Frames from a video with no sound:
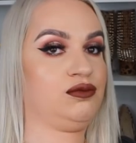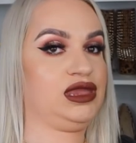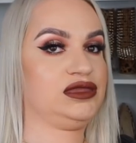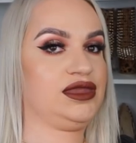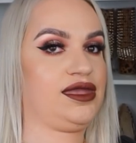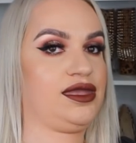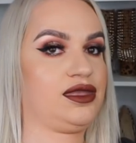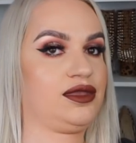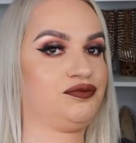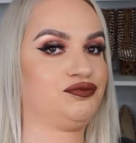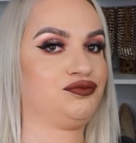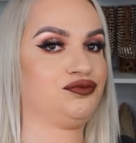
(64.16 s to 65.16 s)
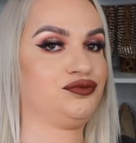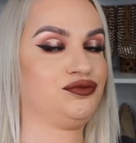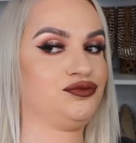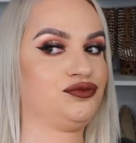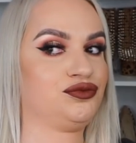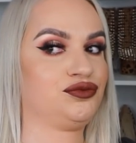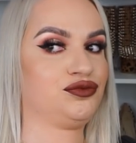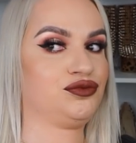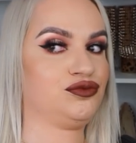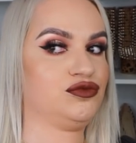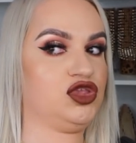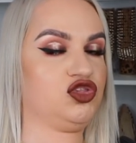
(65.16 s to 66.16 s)
midday.
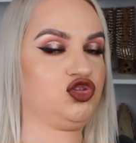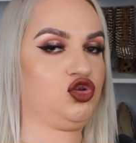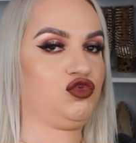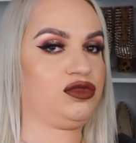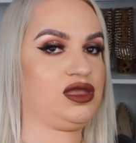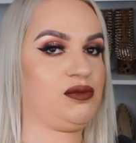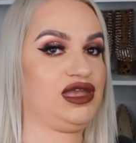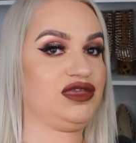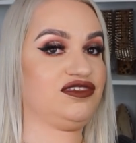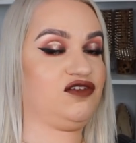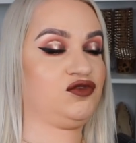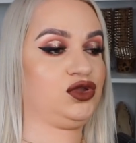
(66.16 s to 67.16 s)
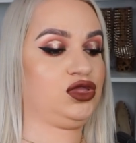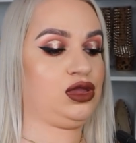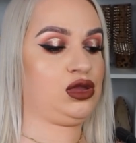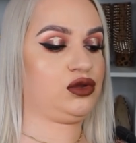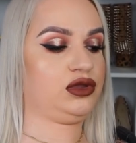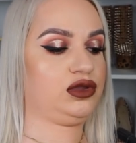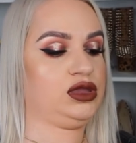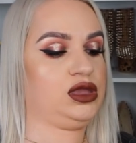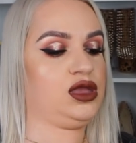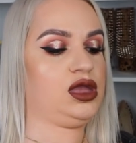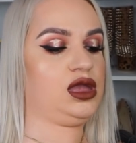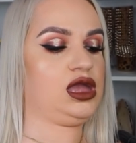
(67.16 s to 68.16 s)
It's currently about 7 o'clock.
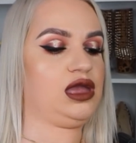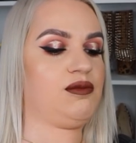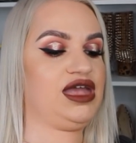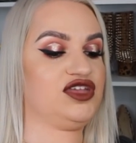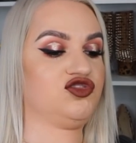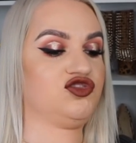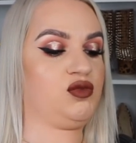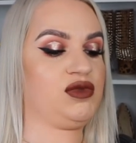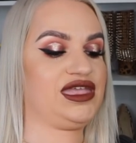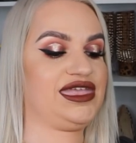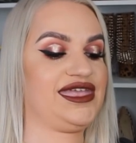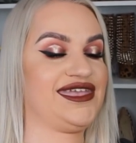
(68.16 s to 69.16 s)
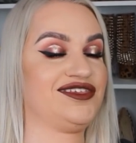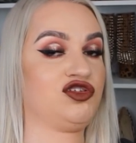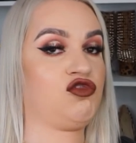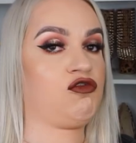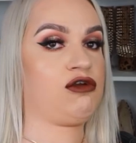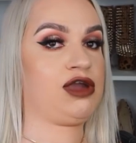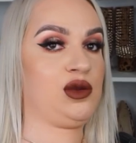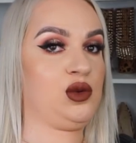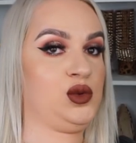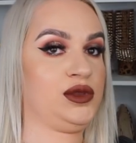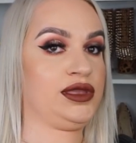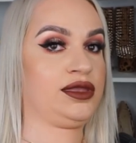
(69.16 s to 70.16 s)
My stomach is
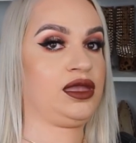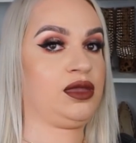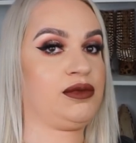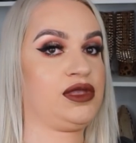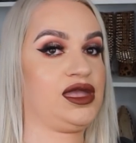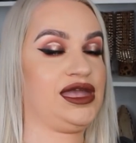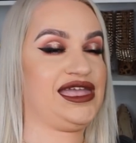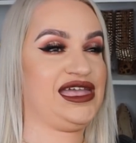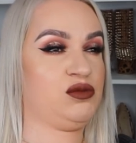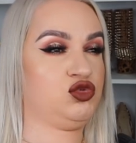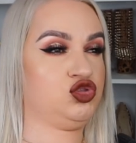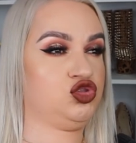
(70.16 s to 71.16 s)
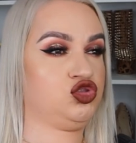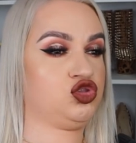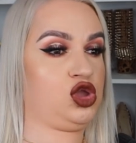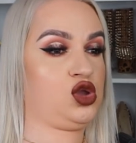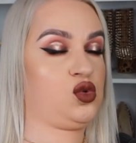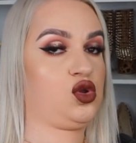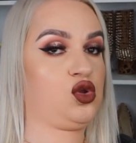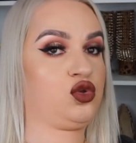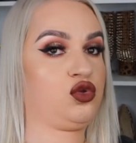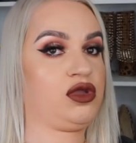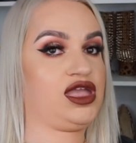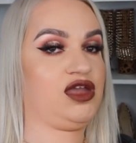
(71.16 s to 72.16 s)
growling at me. I am so
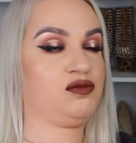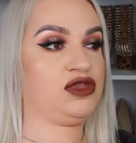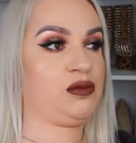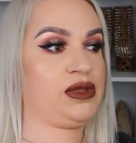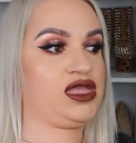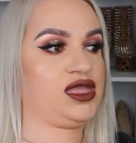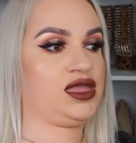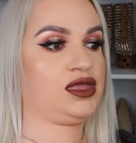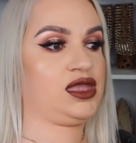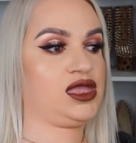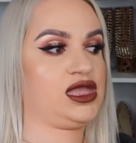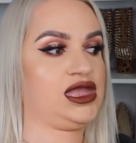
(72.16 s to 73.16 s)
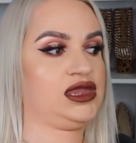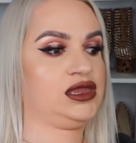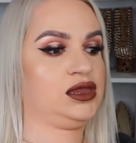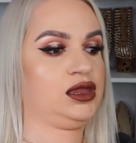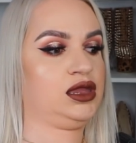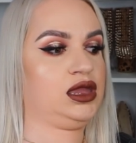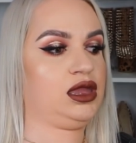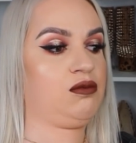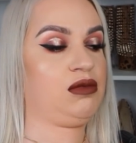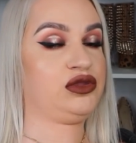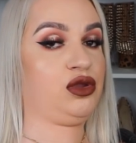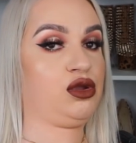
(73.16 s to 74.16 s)
hungry. I'm debating eating
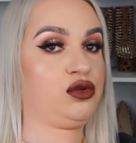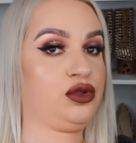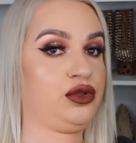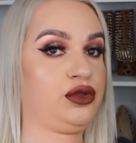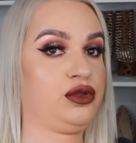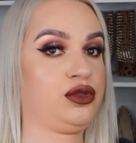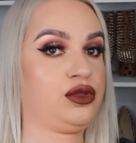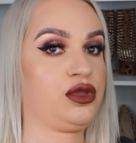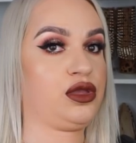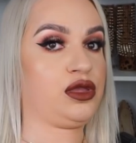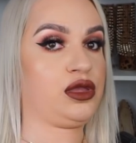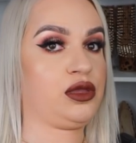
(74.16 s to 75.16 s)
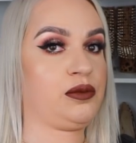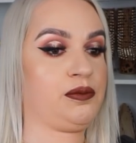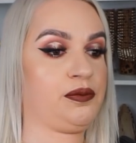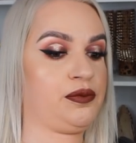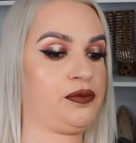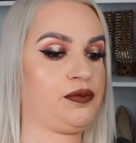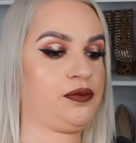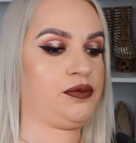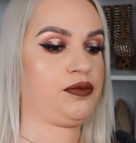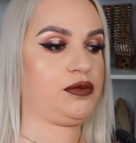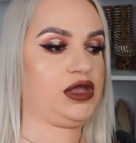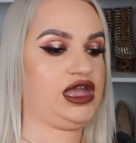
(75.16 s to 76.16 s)
my dog. I
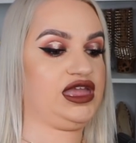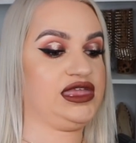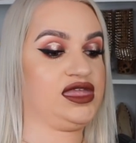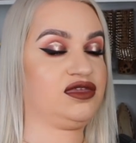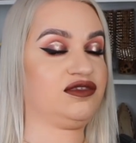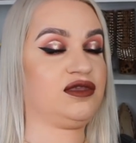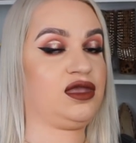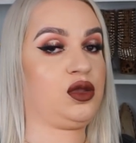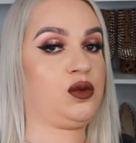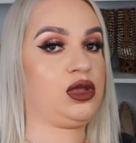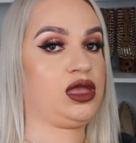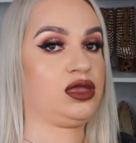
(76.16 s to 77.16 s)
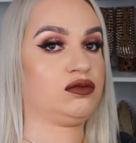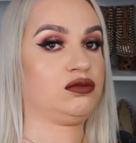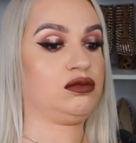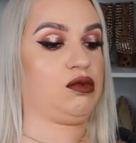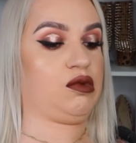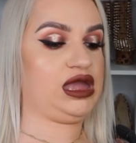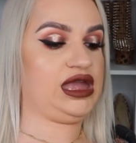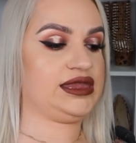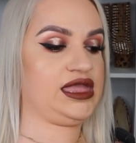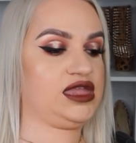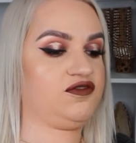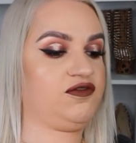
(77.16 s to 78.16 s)
need a takeaway. I
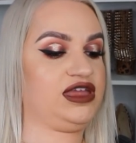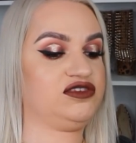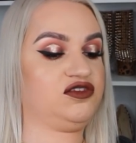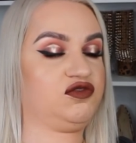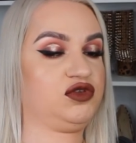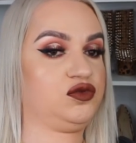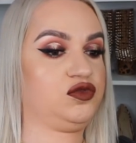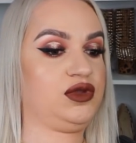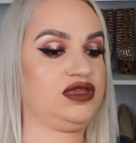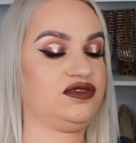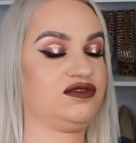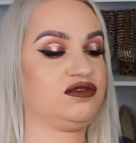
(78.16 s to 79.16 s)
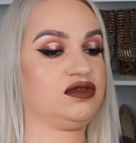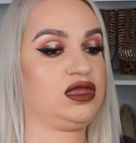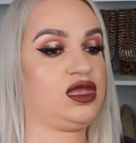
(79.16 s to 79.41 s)
need Fanta Fruit Twist.